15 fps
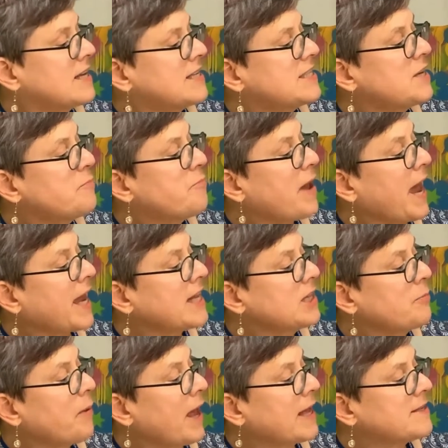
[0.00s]
She
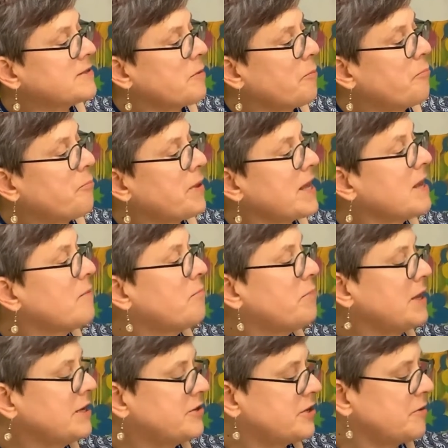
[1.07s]
paddled past a big
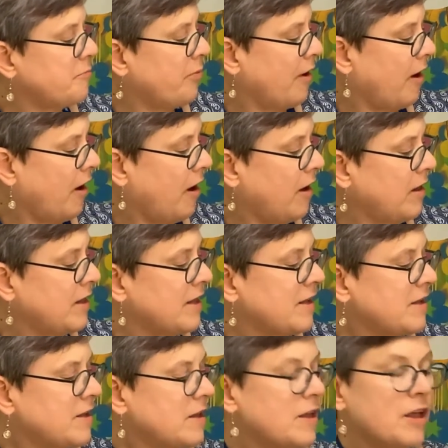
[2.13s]
beachy ball
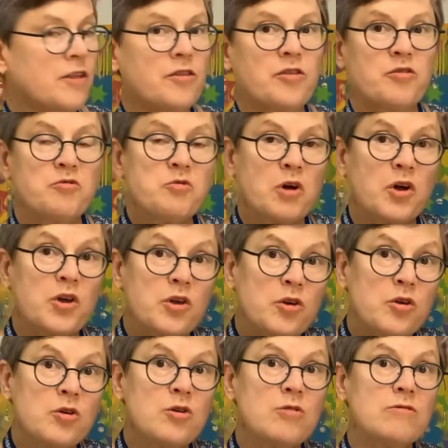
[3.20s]
and through a
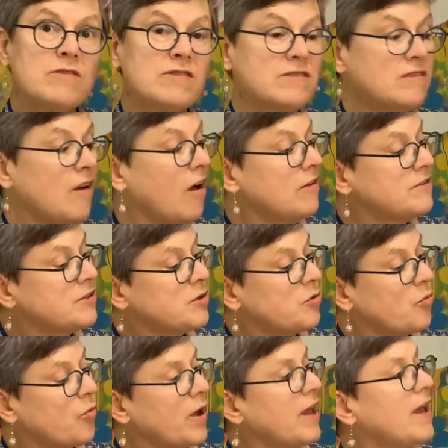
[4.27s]
huge salty
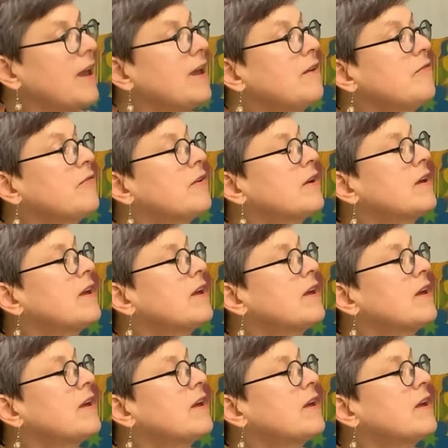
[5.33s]
wave